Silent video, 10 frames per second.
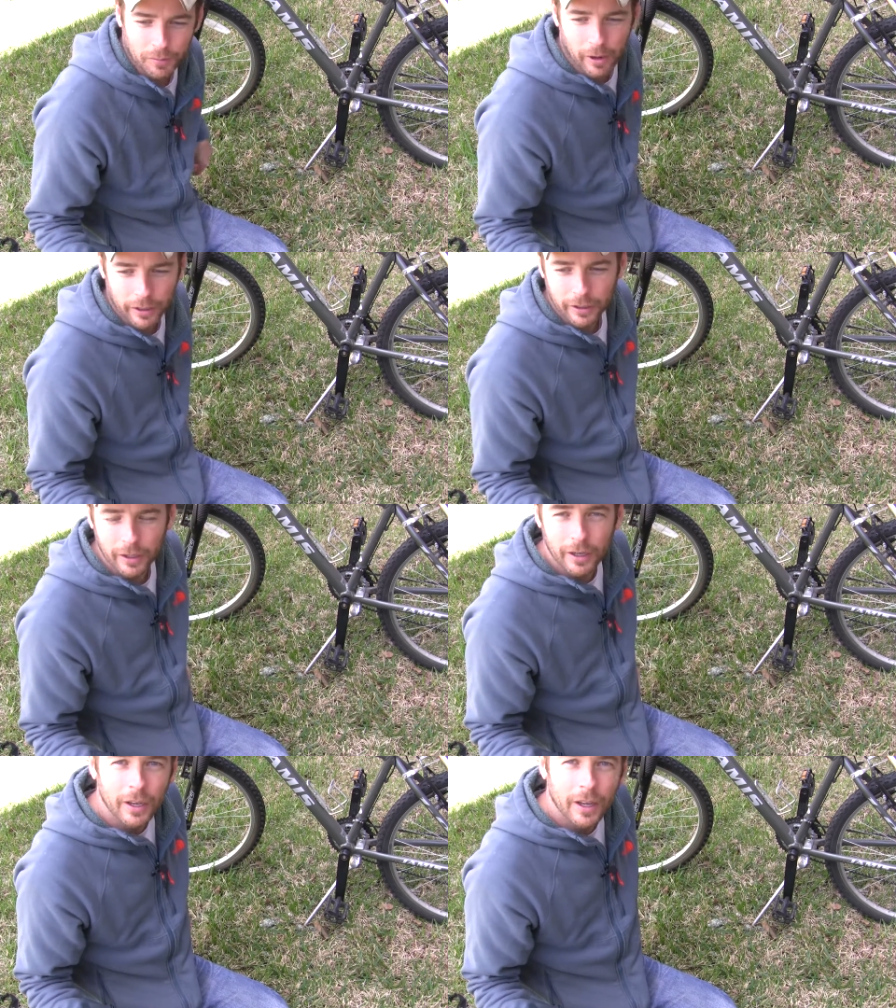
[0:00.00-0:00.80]
Parker.
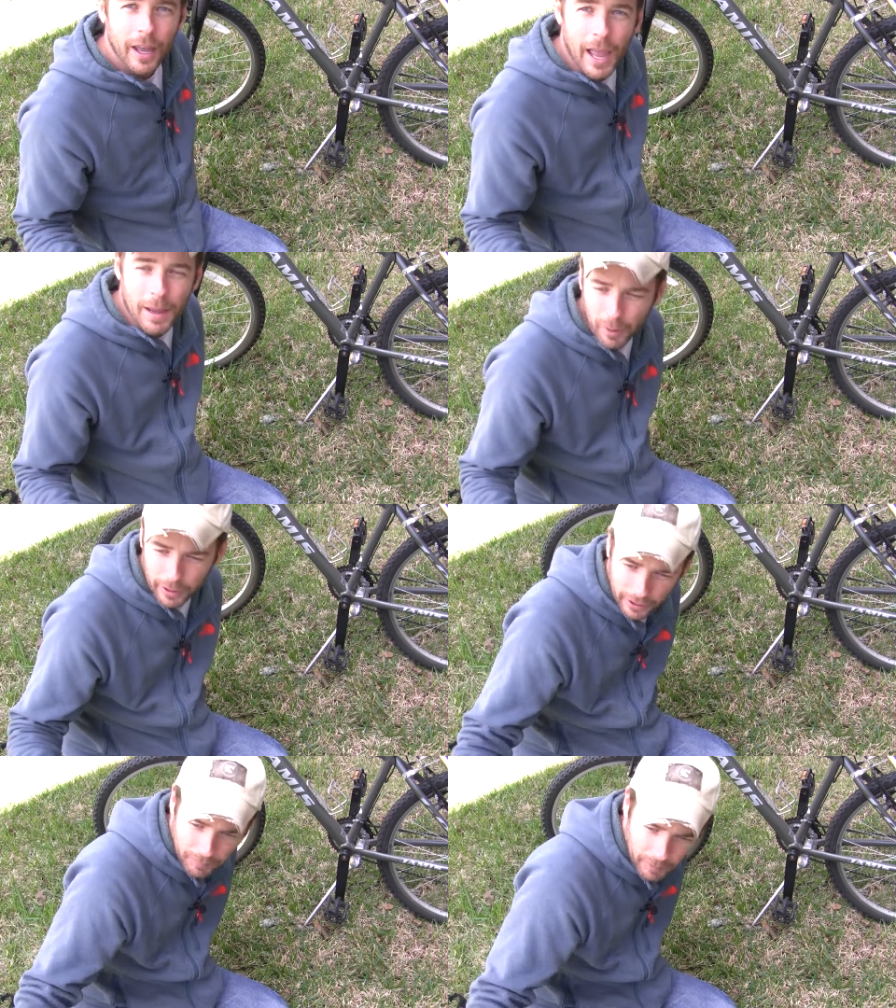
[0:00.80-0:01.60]
Hey,
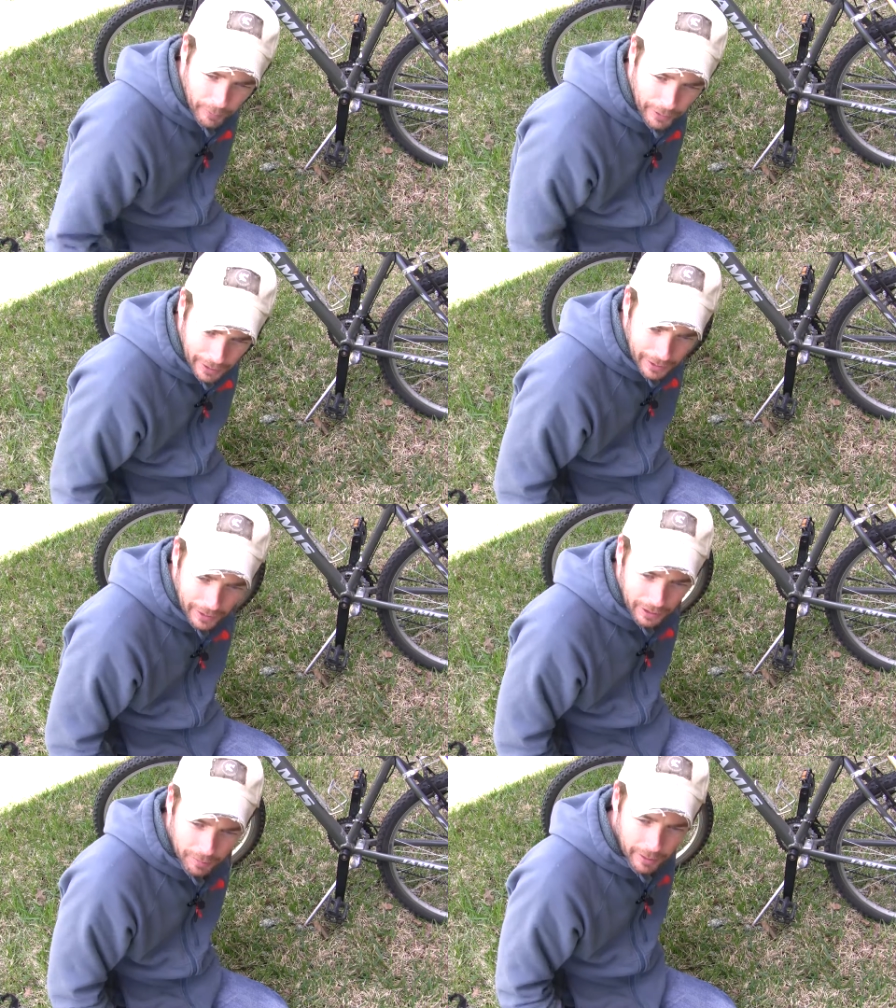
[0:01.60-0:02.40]
Parker, come here, boy.
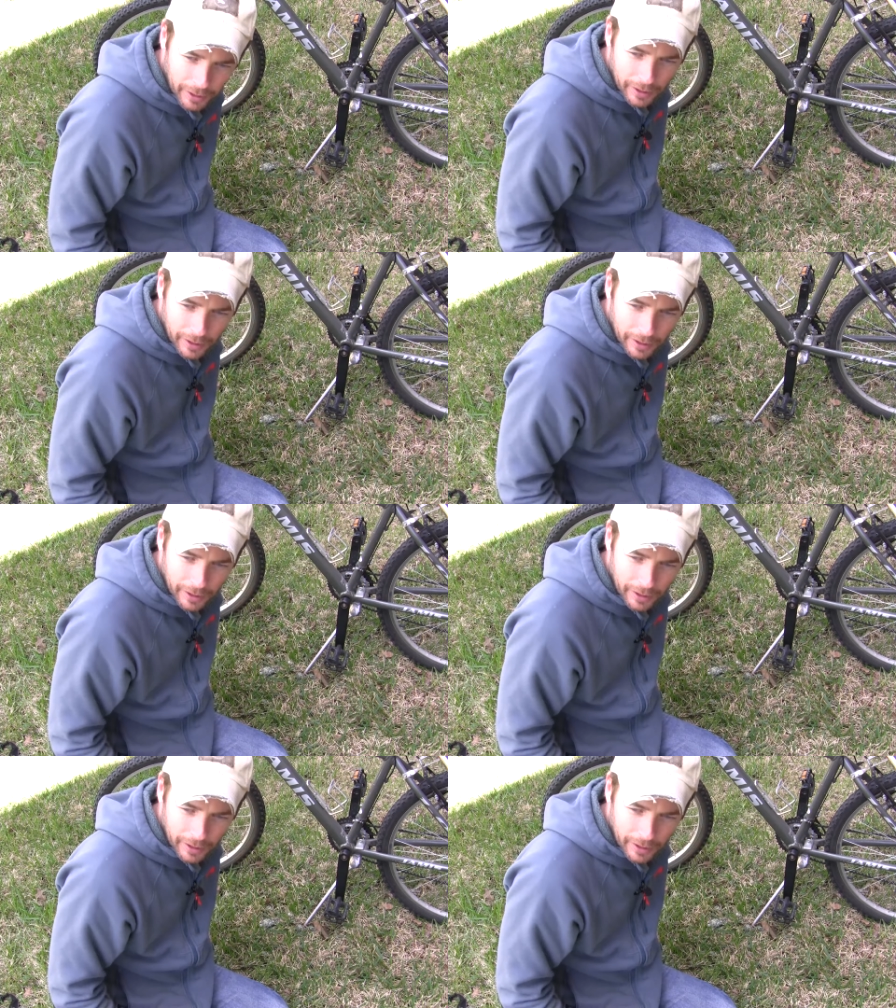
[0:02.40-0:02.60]
Come here.